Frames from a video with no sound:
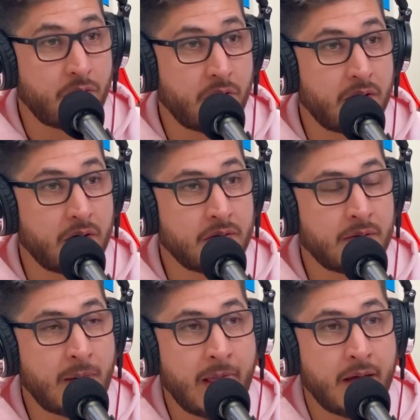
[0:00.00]
more
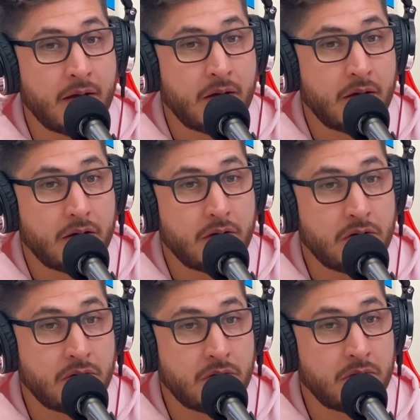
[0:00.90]
years.
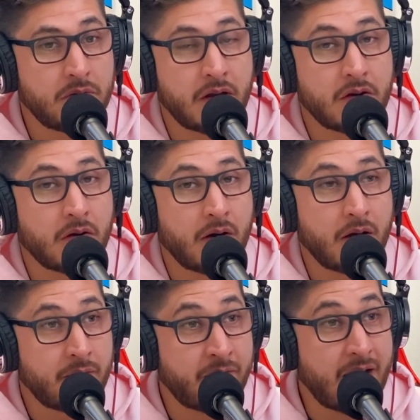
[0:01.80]
You and your
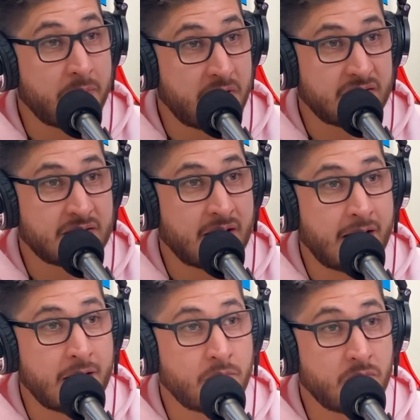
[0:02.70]
family at the
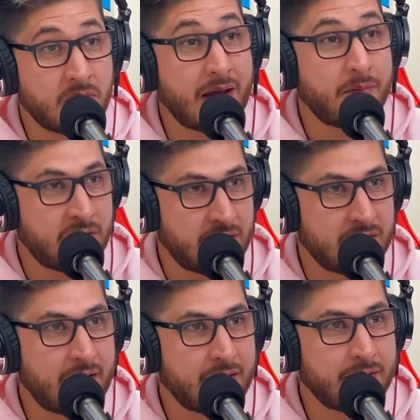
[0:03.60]
time came to the
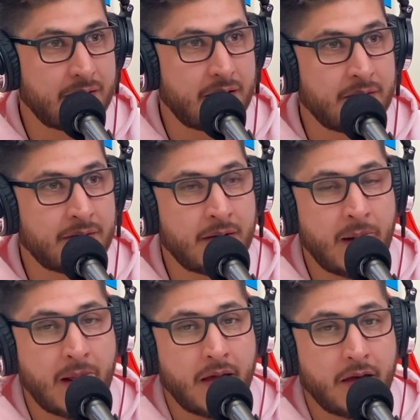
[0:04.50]
United States.
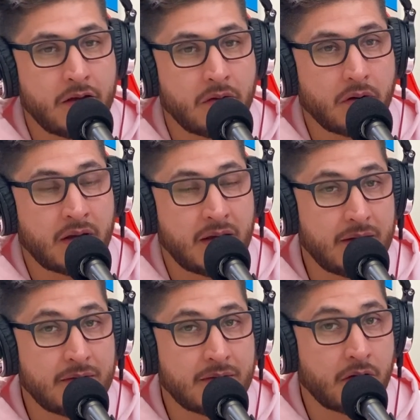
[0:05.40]
Your
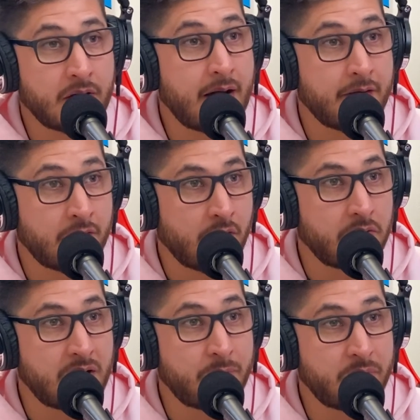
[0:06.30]
kids are now
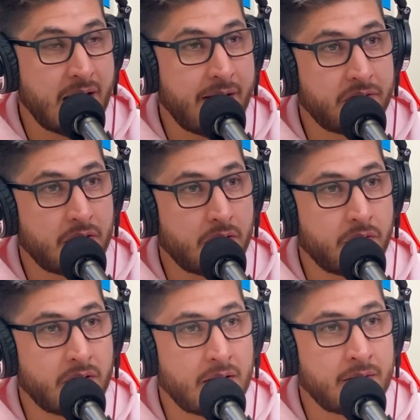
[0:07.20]
grown up and having their
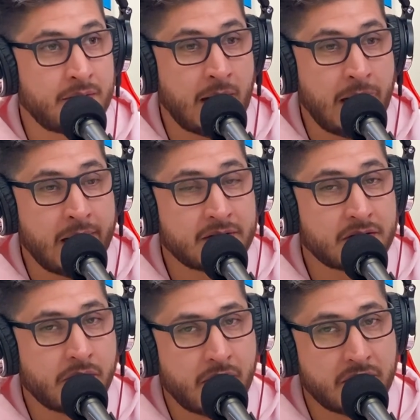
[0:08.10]
own kids.
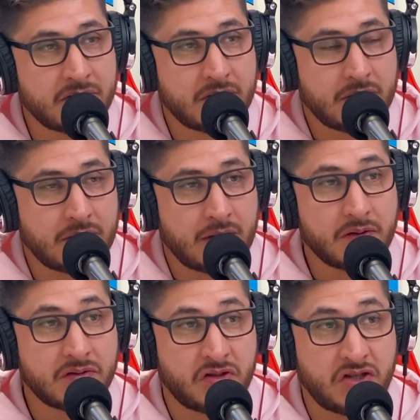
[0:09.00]
So there's
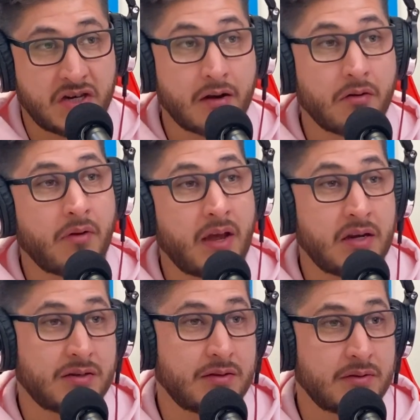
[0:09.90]

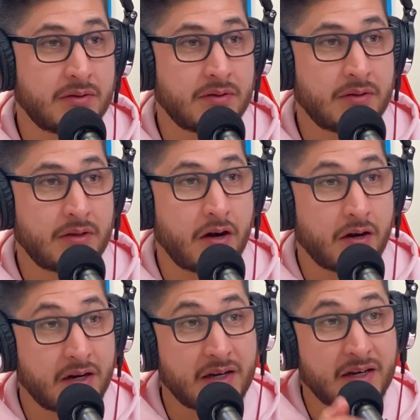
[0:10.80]
generations that
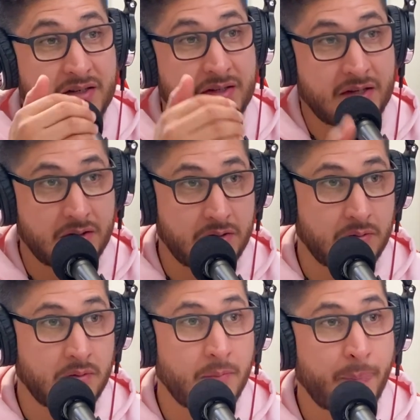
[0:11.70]
are going to
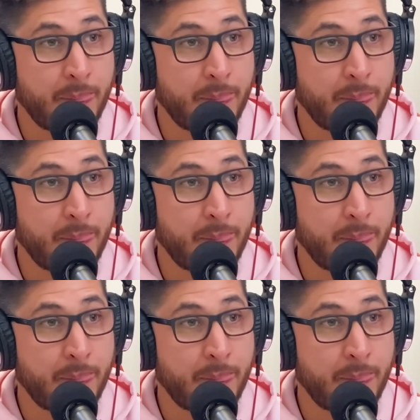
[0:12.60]
continue